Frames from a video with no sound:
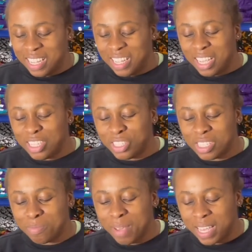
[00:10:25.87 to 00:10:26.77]
It
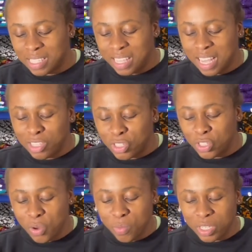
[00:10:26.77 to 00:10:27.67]
just makes things
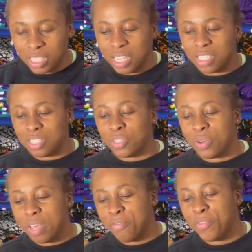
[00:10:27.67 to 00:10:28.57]
so much easier. So
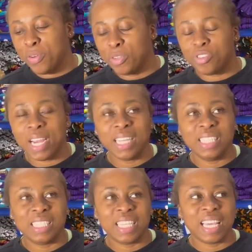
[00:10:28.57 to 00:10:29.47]
if you're trying
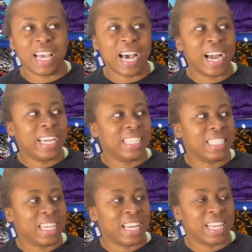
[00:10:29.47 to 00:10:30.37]
to get
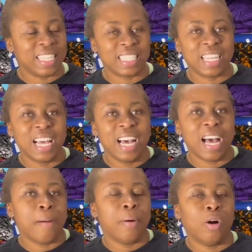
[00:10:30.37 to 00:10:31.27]
ideas
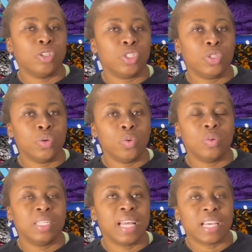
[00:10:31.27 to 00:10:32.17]
about
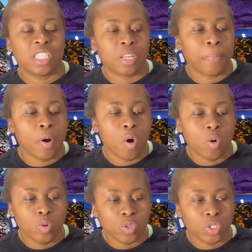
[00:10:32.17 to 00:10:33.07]
your next
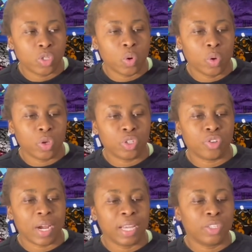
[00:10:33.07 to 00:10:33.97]
post, or you're
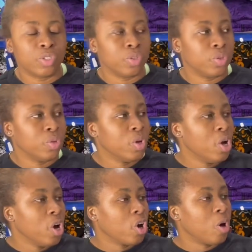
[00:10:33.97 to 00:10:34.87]
trying to
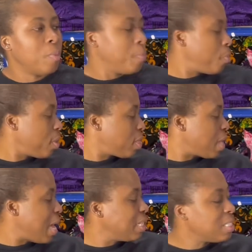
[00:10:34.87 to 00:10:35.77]
come up with
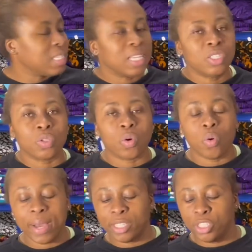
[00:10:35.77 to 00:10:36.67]
answers to
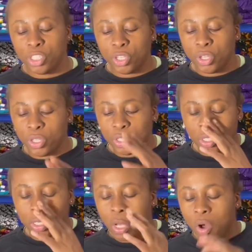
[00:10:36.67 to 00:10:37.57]

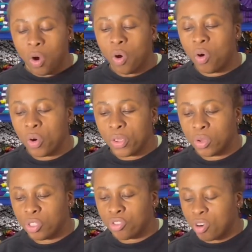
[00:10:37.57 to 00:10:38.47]
questions, or
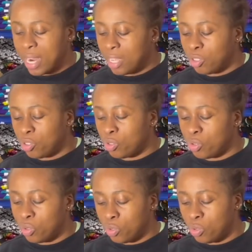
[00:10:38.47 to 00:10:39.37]
you're trying
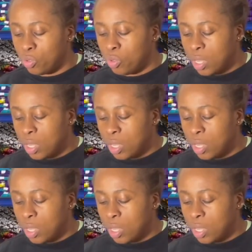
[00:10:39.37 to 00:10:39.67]
to